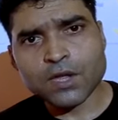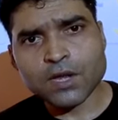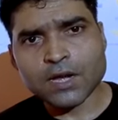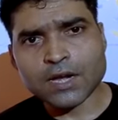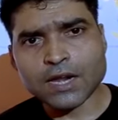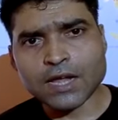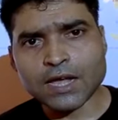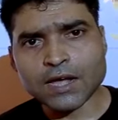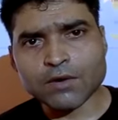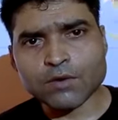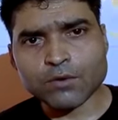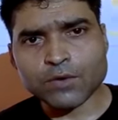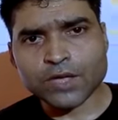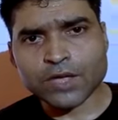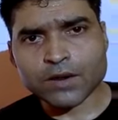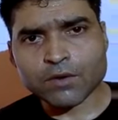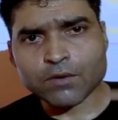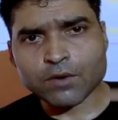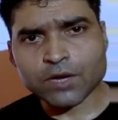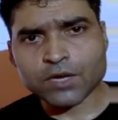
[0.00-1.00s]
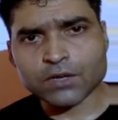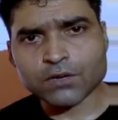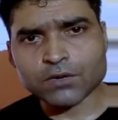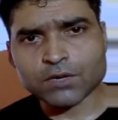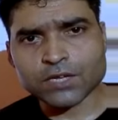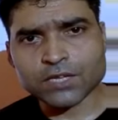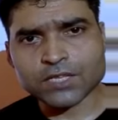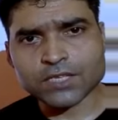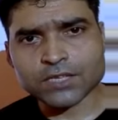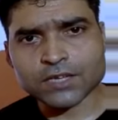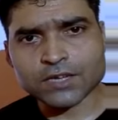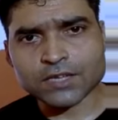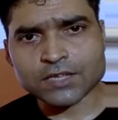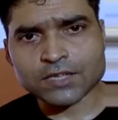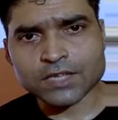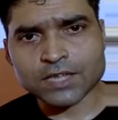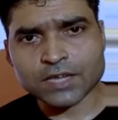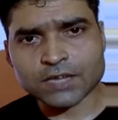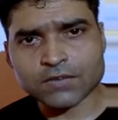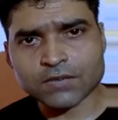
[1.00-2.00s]
Now we are going to discuss
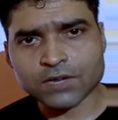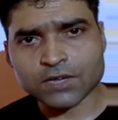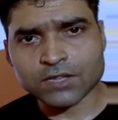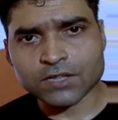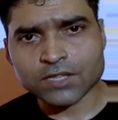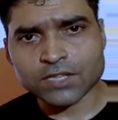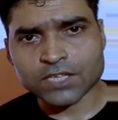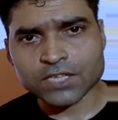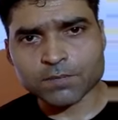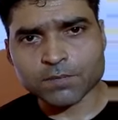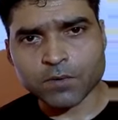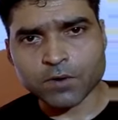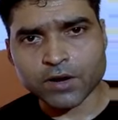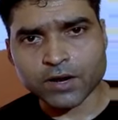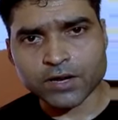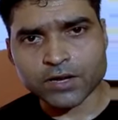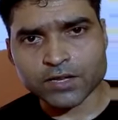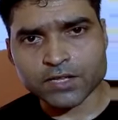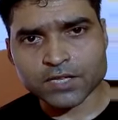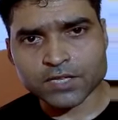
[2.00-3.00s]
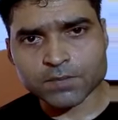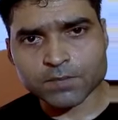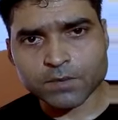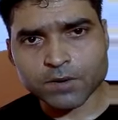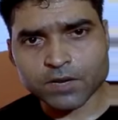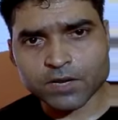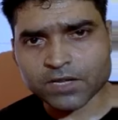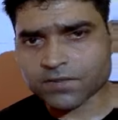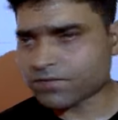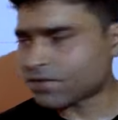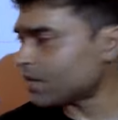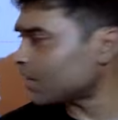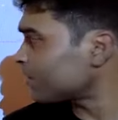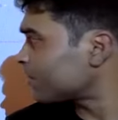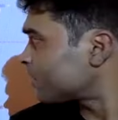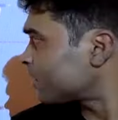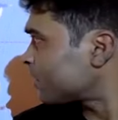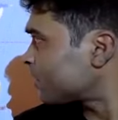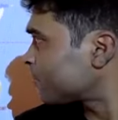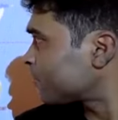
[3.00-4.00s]
actually this point. This point is very,
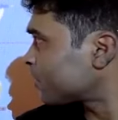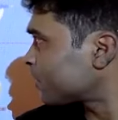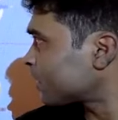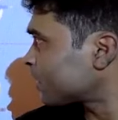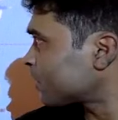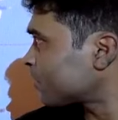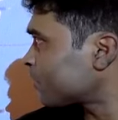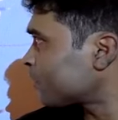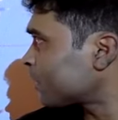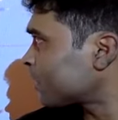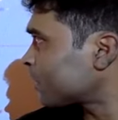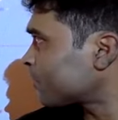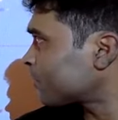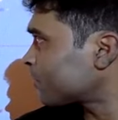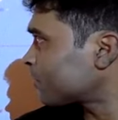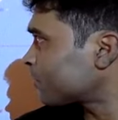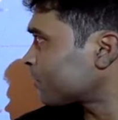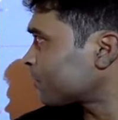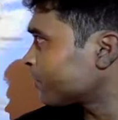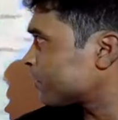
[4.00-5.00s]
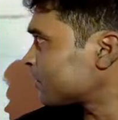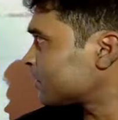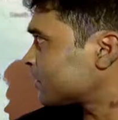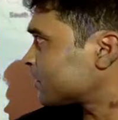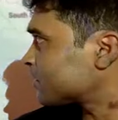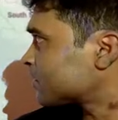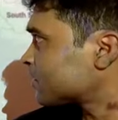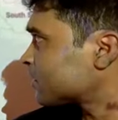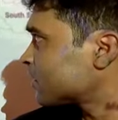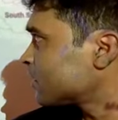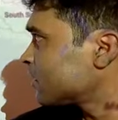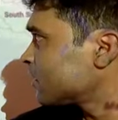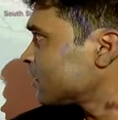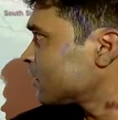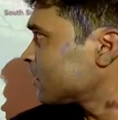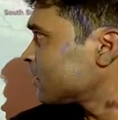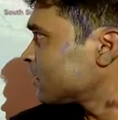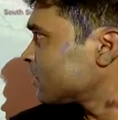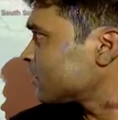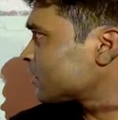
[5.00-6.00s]
very important. We have to remember this.
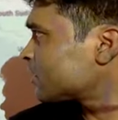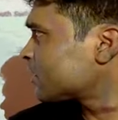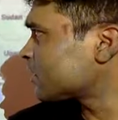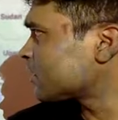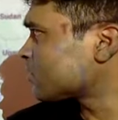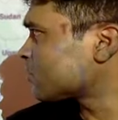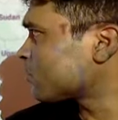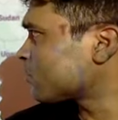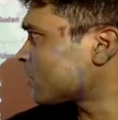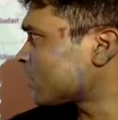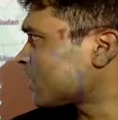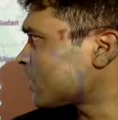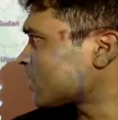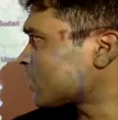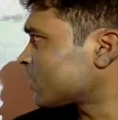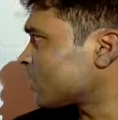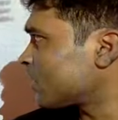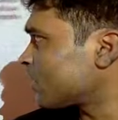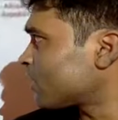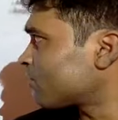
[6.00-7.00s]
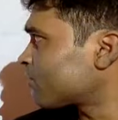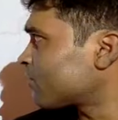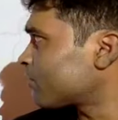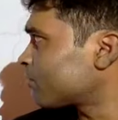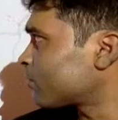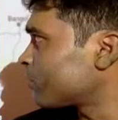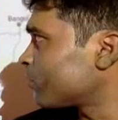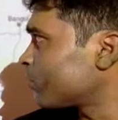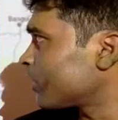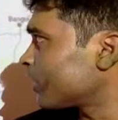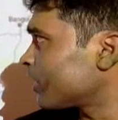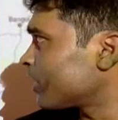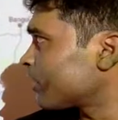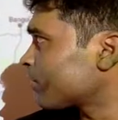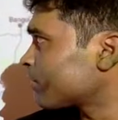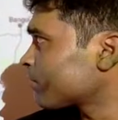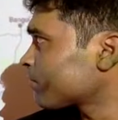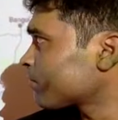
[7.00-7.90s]
This is known as Gulf of Guinea.